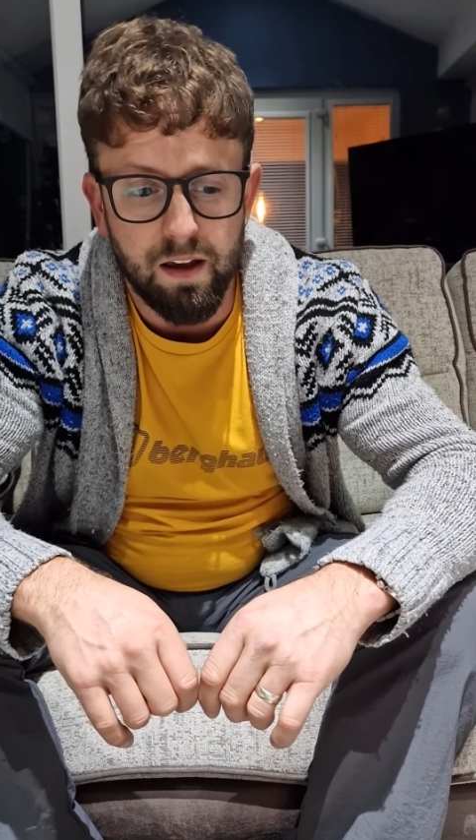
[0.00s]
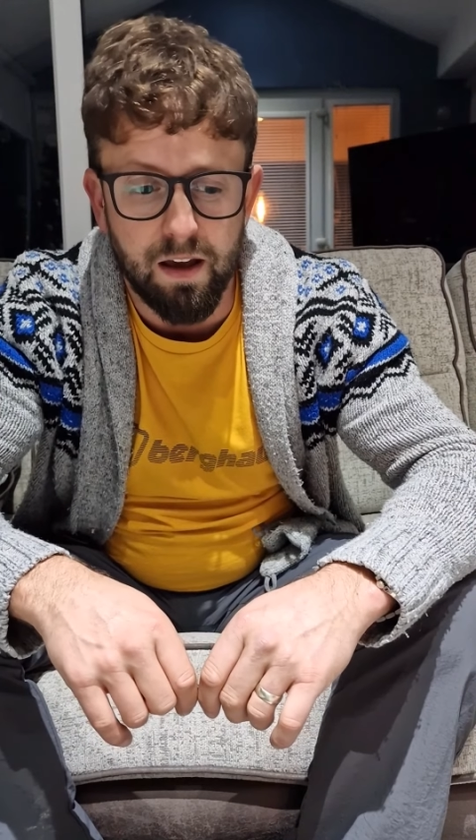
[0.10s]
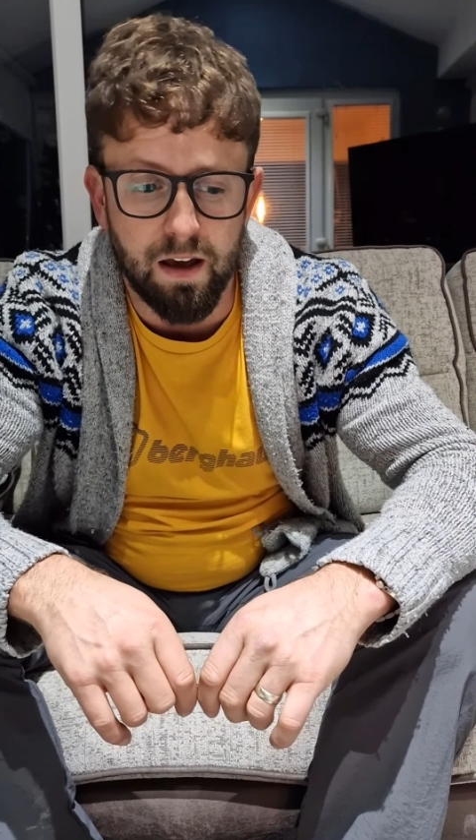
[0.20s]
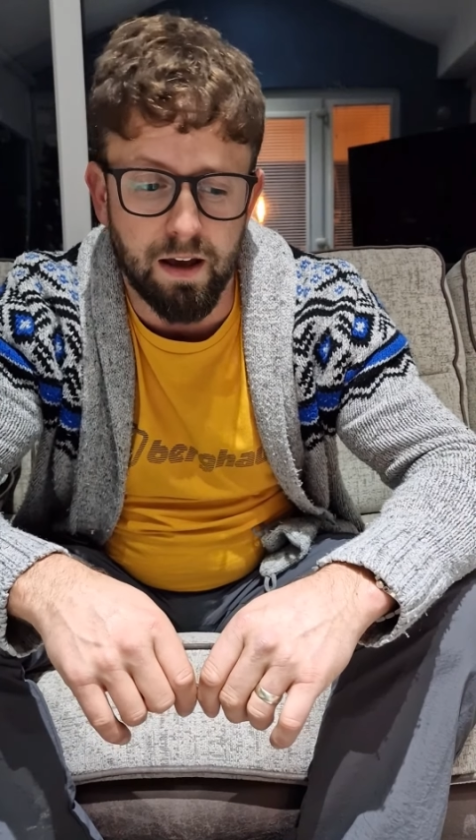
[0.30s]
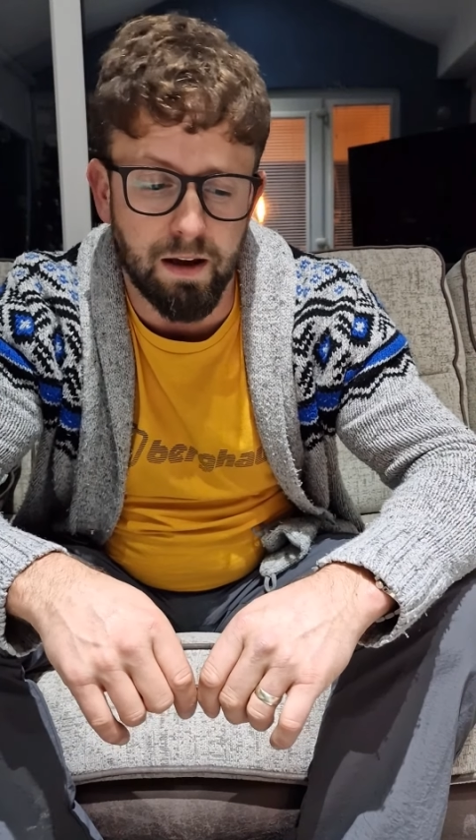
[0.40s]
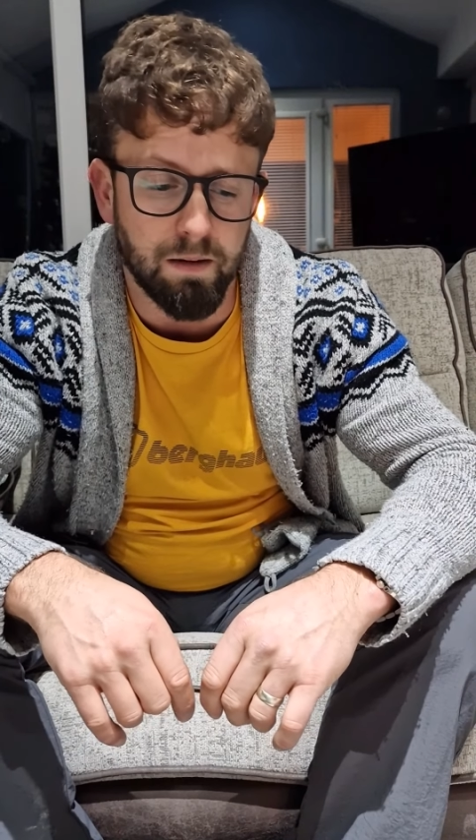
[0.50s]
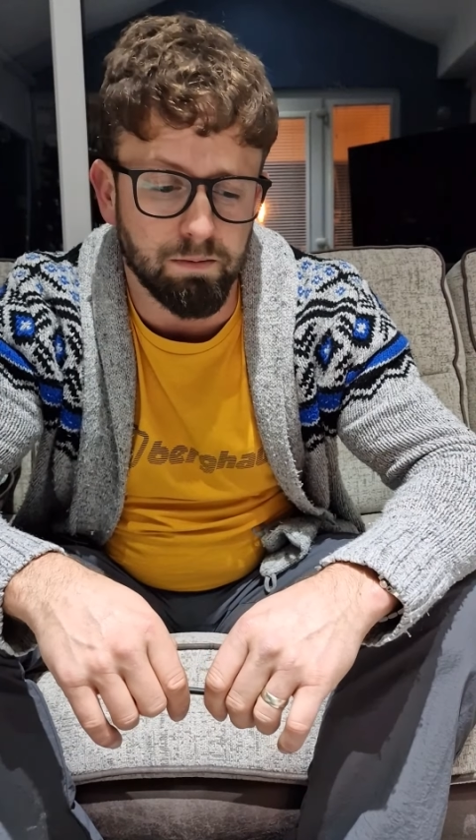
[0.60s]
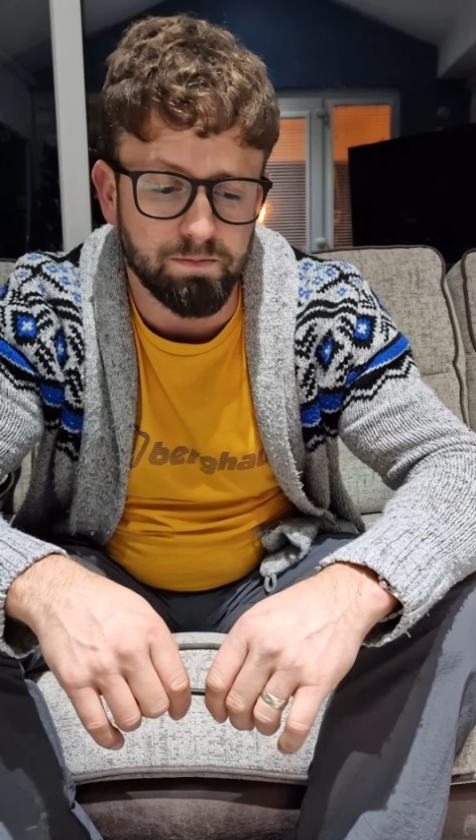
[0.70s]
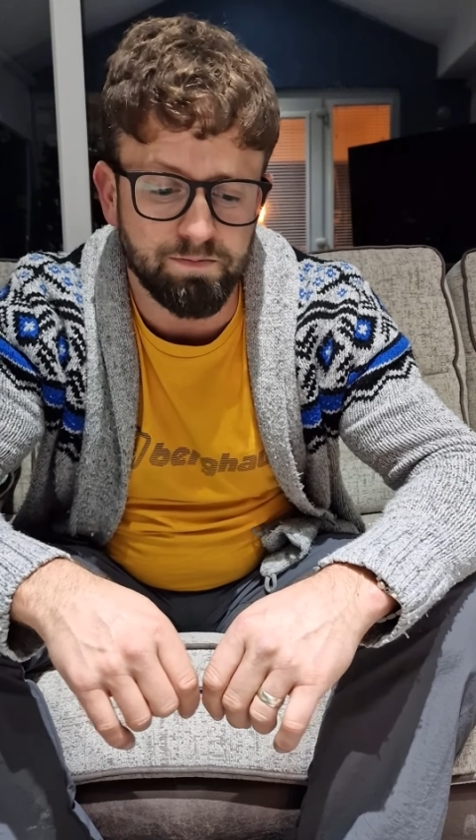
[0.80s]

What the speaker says: And